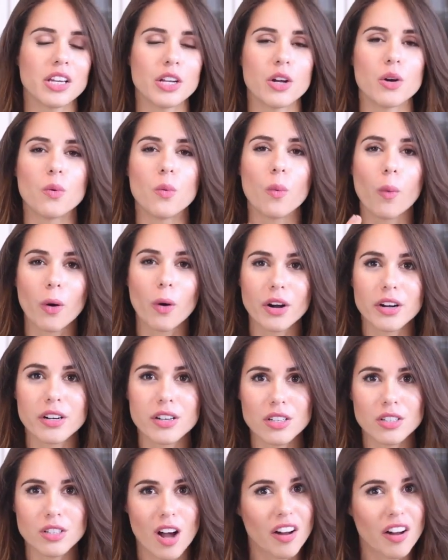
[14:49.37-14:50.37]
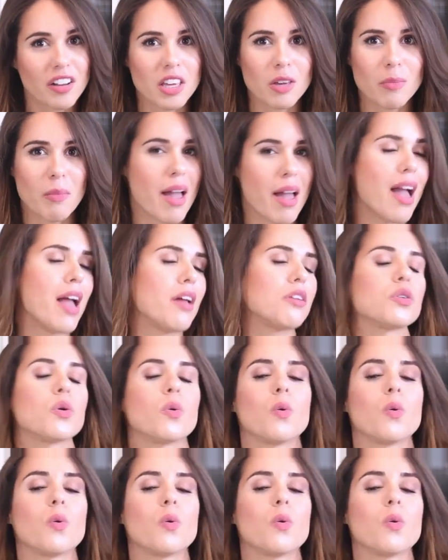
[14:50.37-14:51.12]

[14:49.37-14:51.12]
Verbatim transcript: you know, Word document